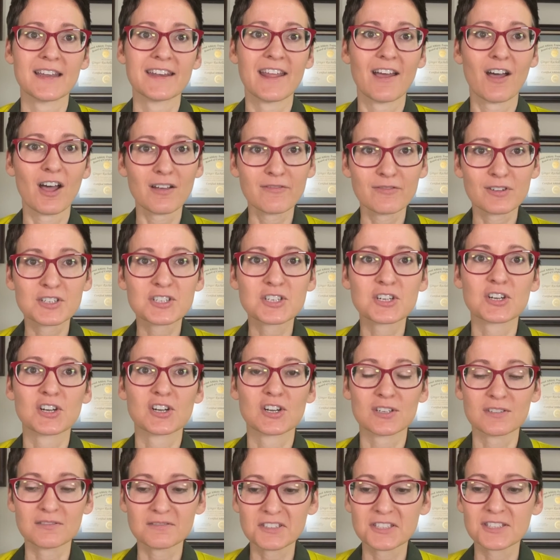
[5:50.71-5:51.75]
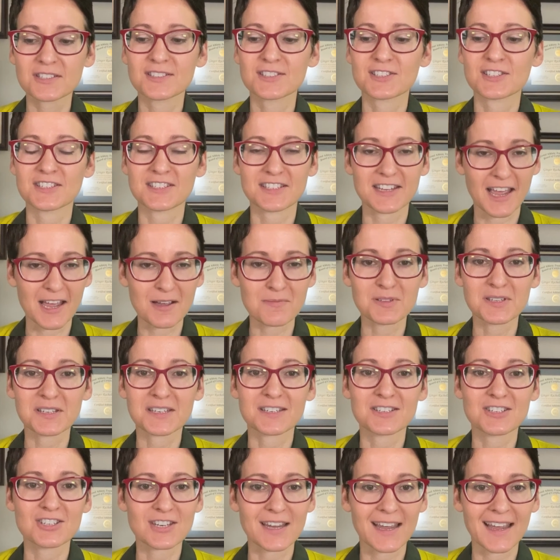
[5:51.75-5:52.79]
now I've returned to dabbling
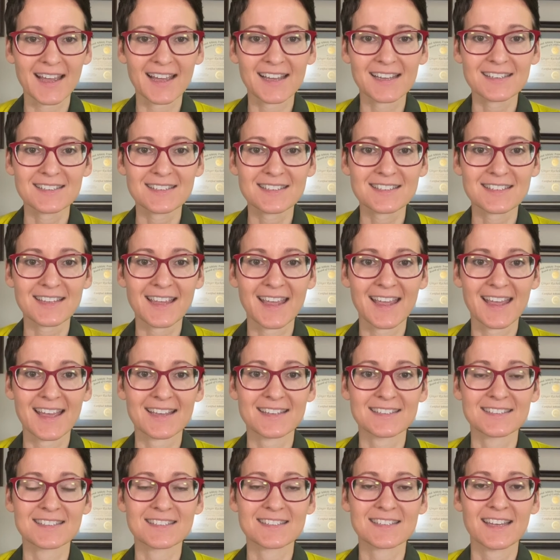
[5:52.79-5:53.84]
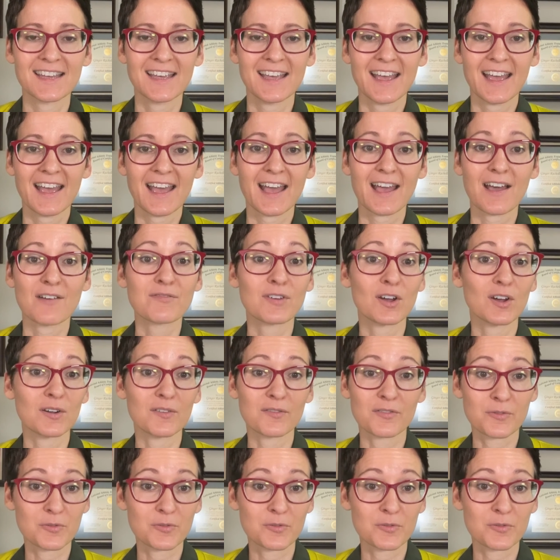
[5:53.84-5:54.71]
in jazz and have,